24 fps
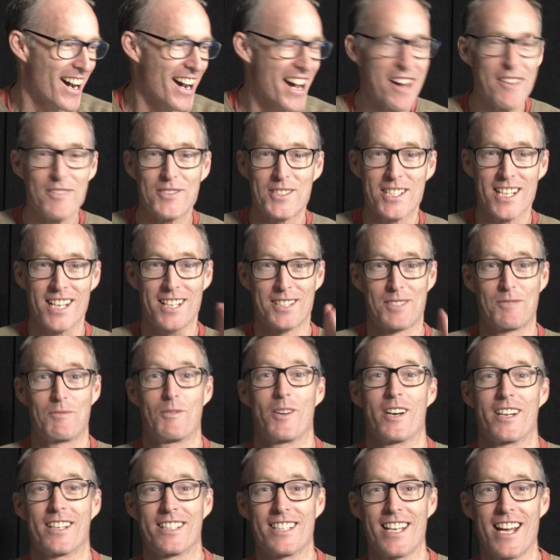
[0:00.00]
I have
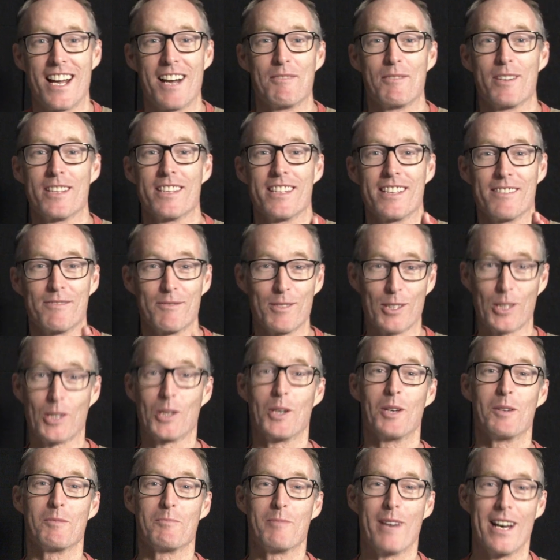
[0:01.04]
just worked out where the
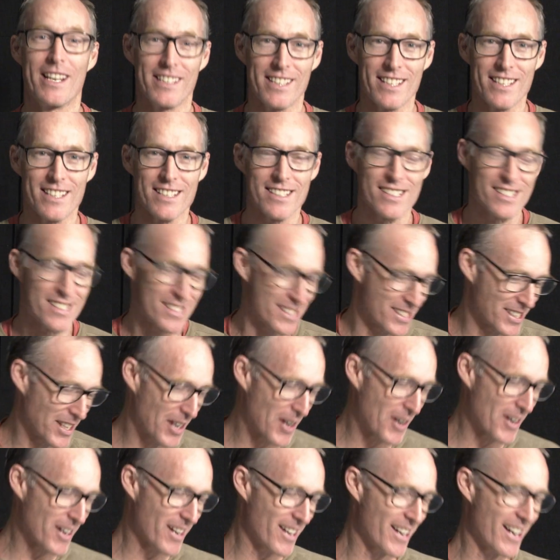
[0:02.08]
record button is. So,
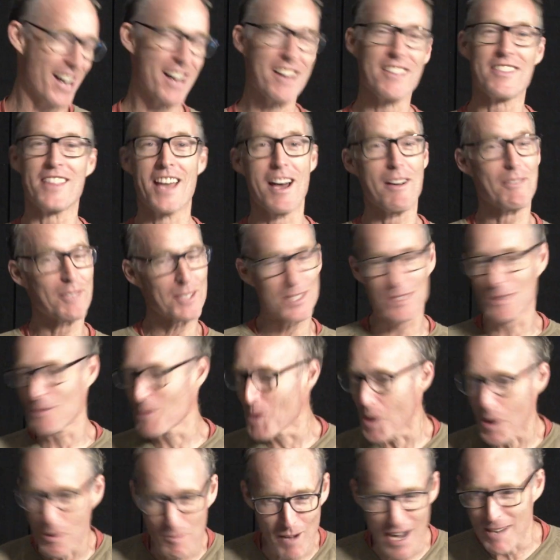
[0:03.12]
that was
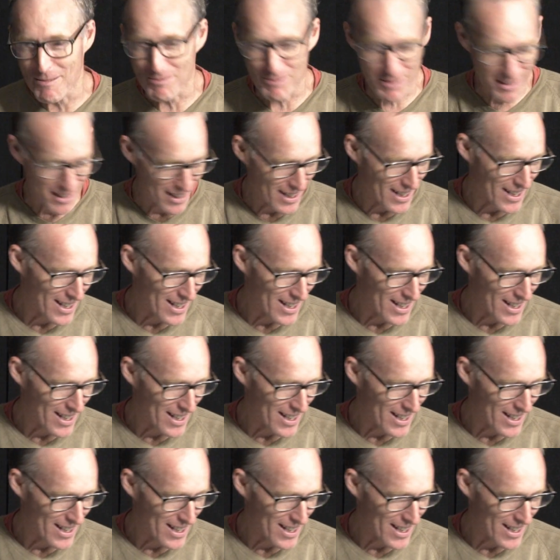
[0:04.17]
a warm up.